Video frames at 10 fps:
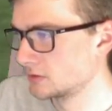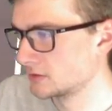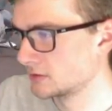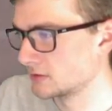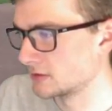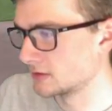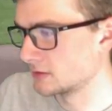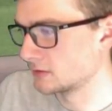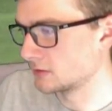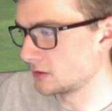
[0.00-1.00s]

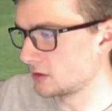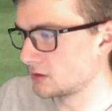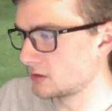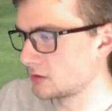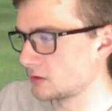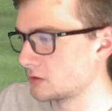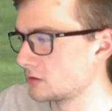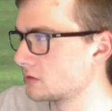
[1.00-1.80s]
Nothing is said.